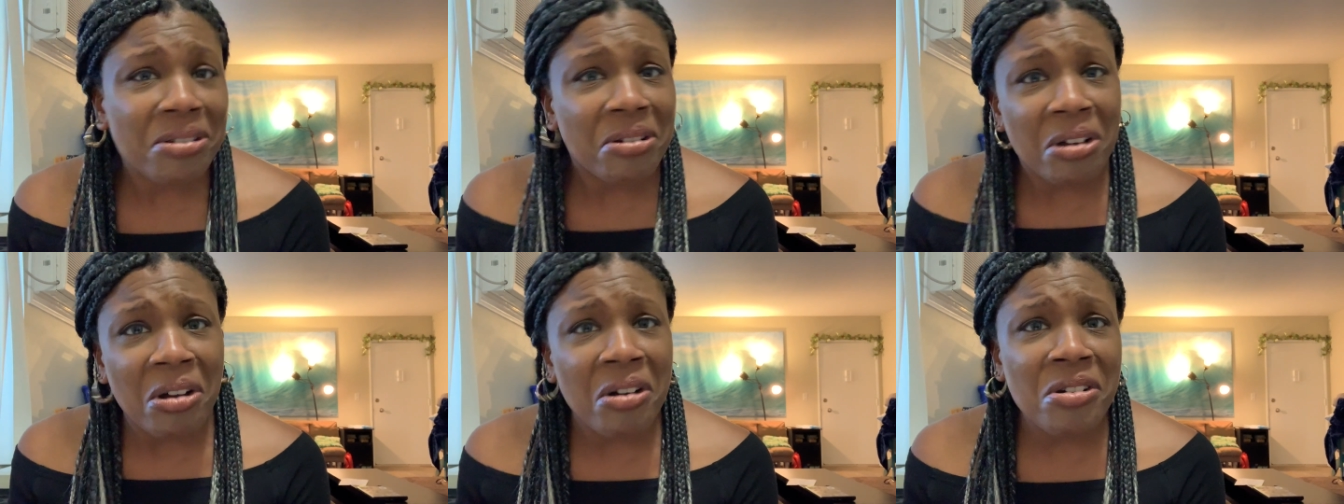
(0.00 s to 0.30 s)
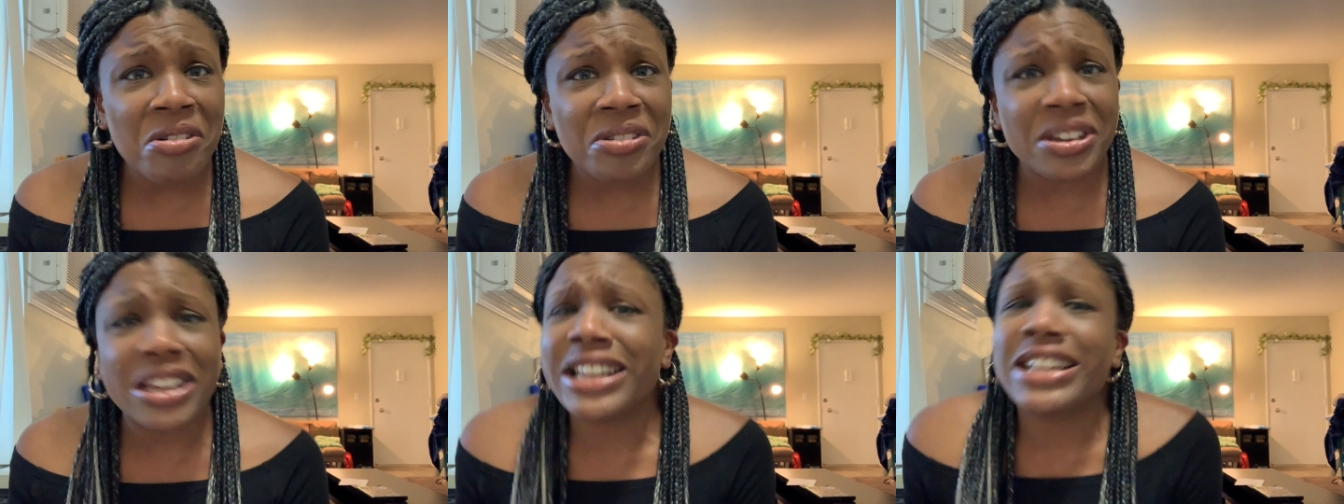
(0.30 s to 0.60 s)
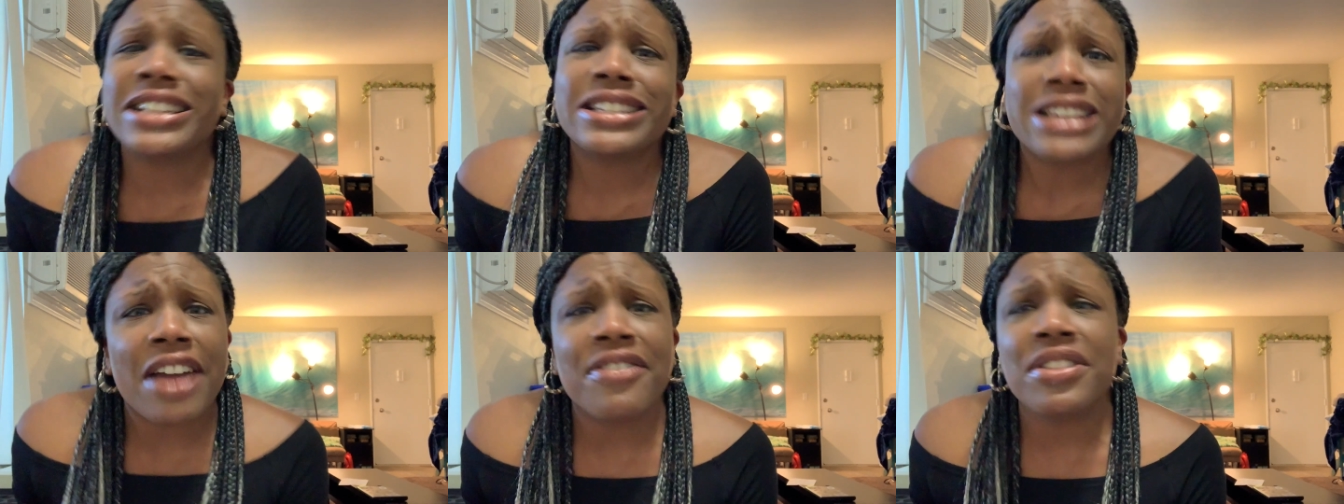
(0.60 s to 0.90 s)
old and
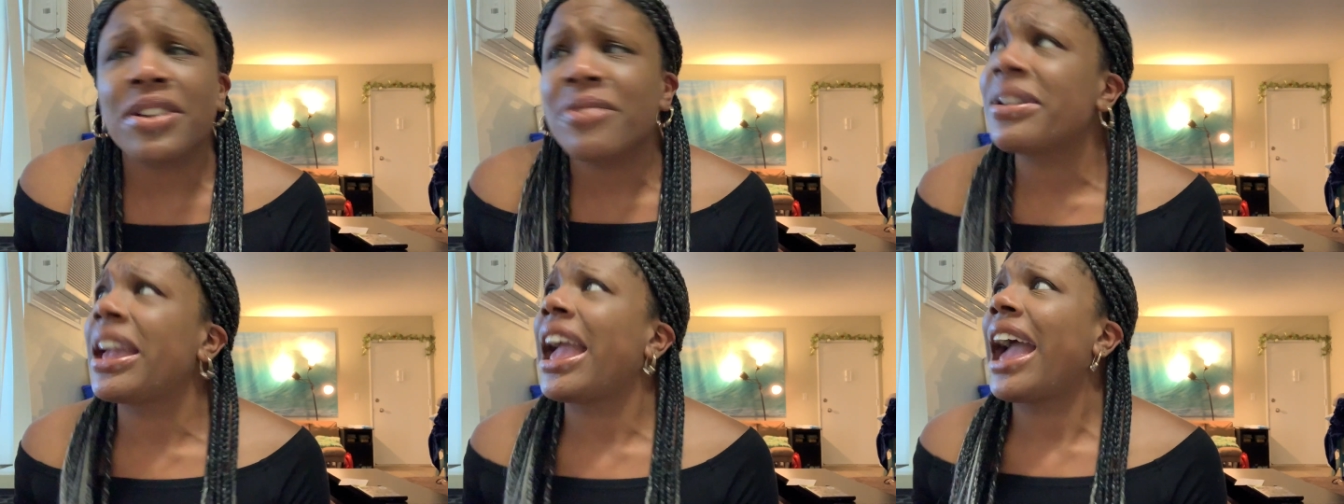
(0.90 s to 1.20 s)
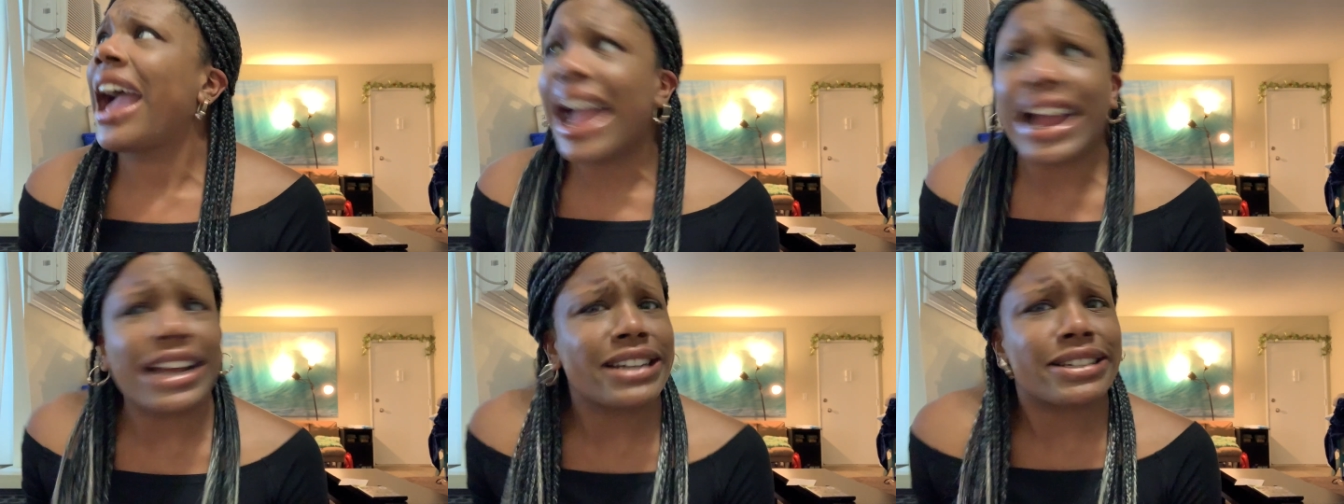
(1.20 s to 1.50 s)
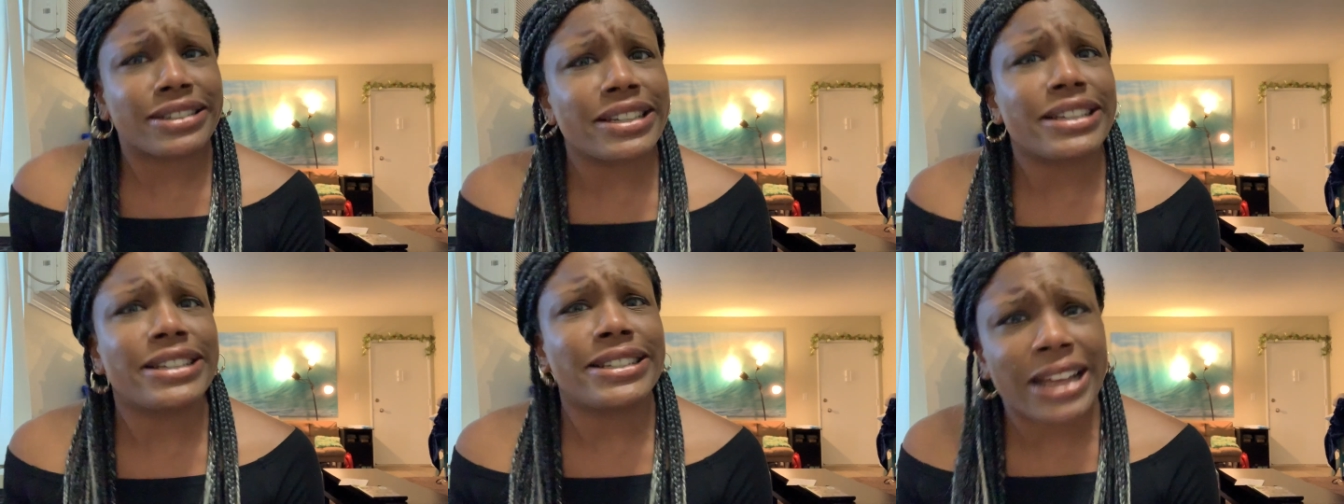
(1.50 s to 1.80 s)
it's time that we
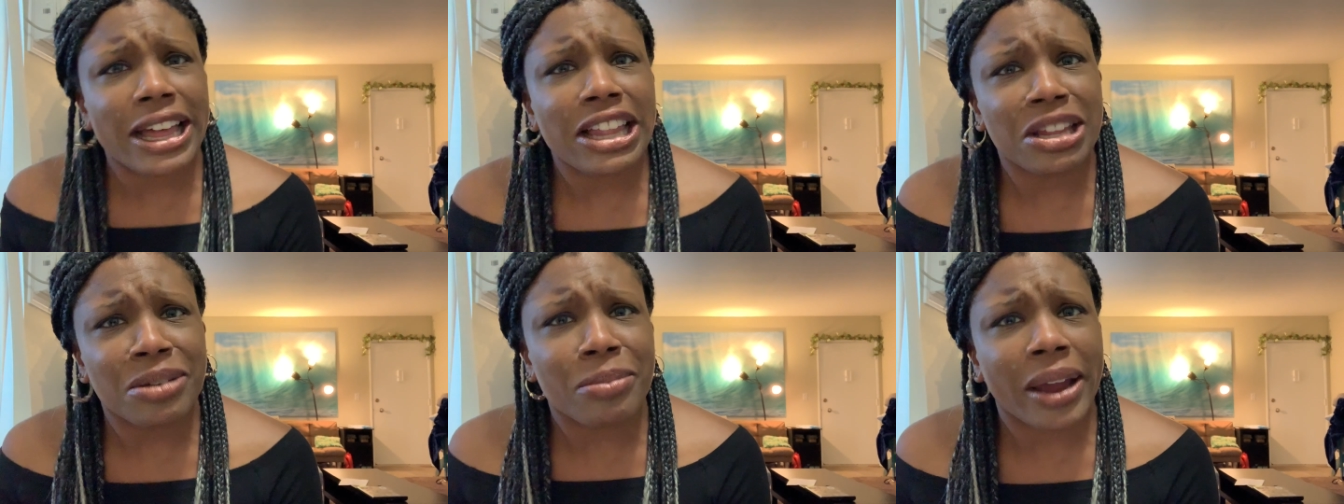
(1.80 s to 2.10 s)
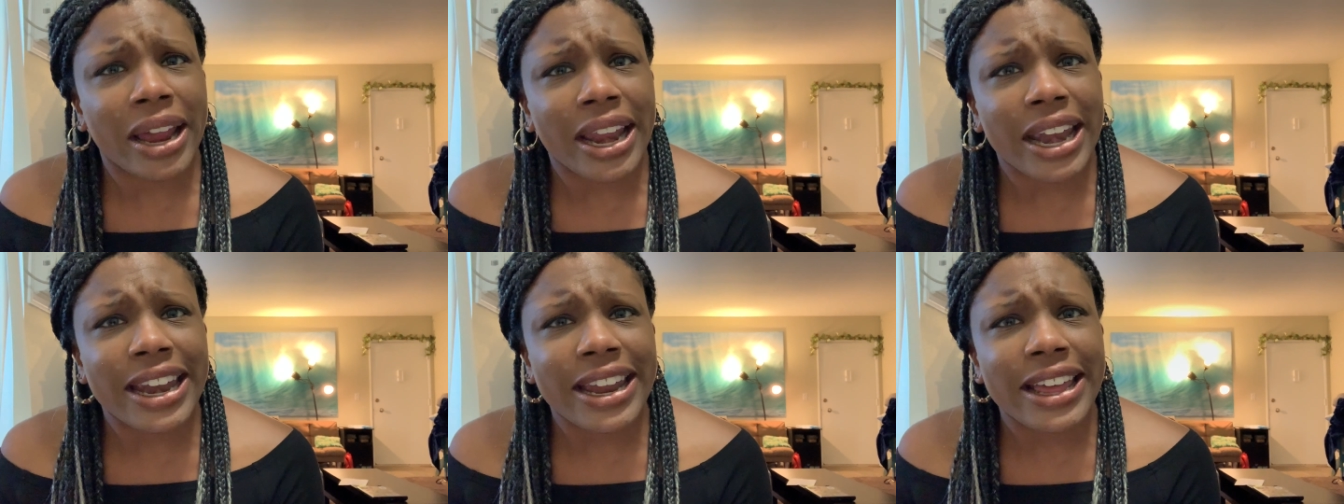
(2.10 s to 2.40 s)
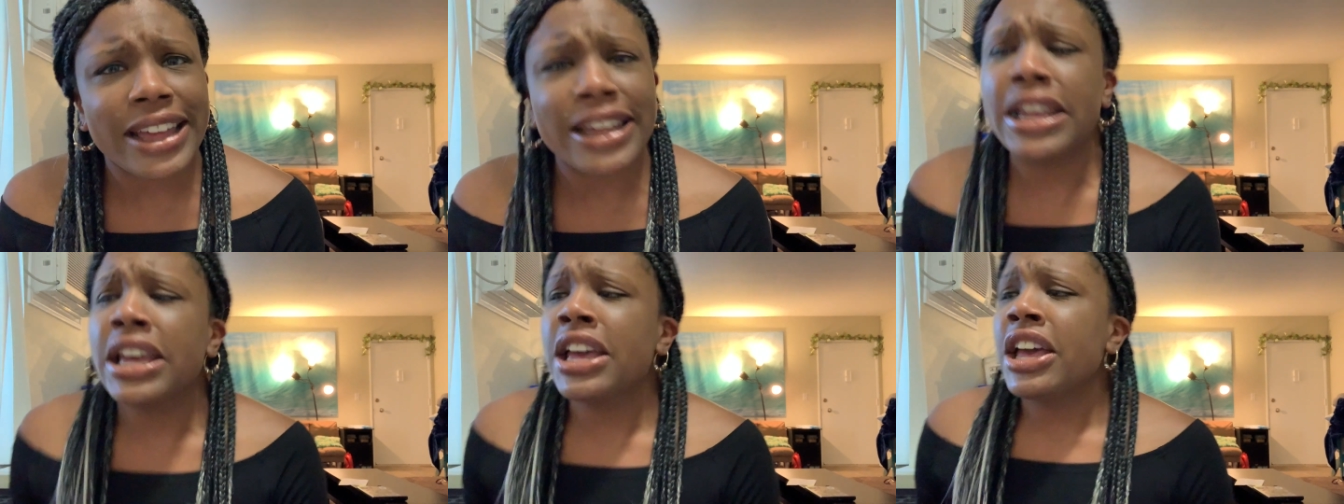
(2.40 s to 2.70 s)
actually celebrated
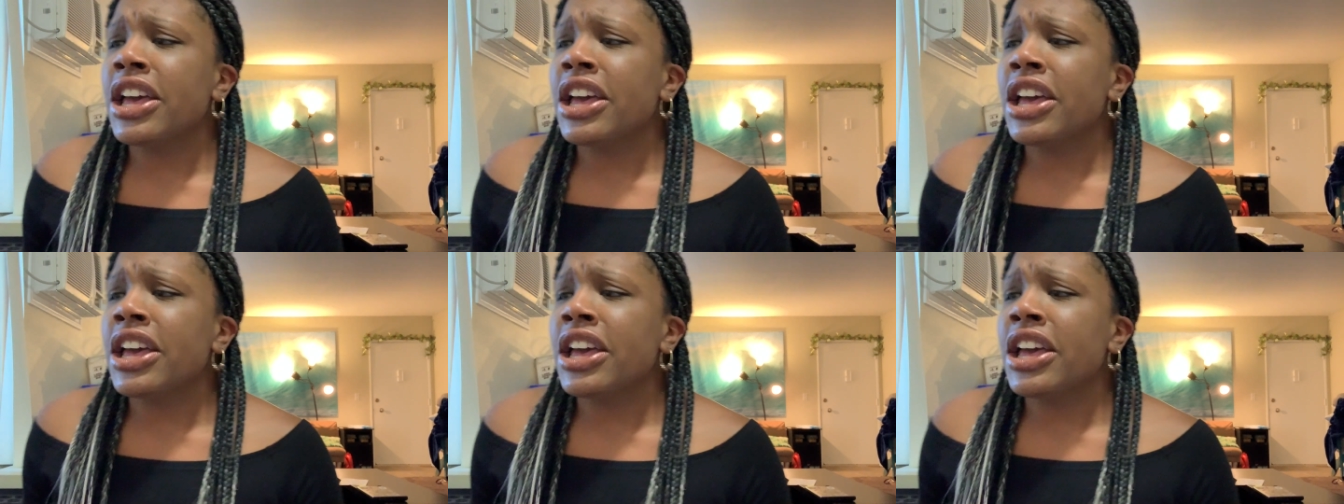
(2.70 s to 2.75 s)
it.